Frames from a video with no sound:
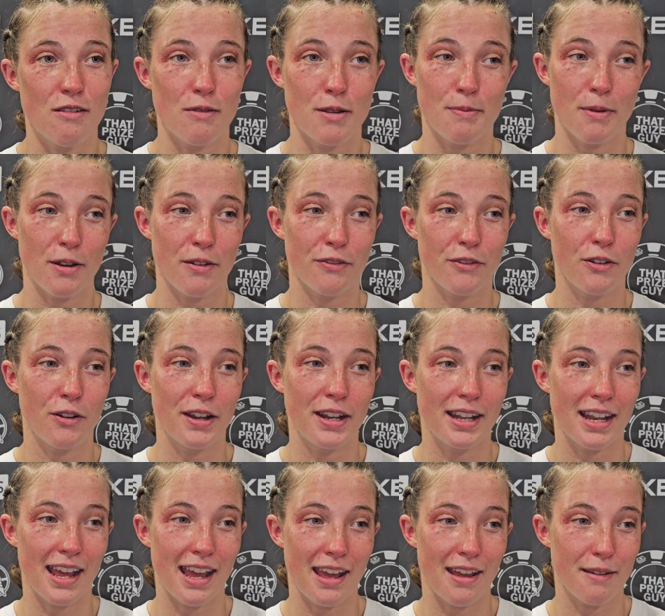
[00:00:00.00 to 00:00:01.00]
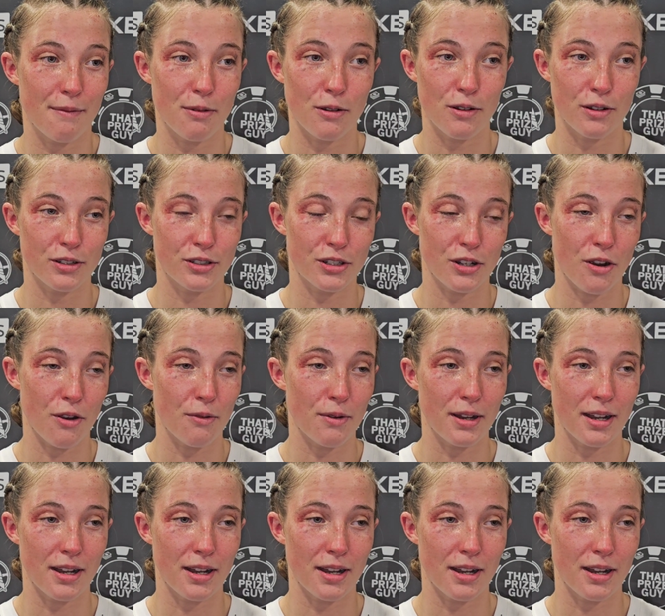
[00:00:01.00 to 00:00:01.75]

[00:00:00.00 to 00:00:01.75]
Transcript: we both got in there, put on a show,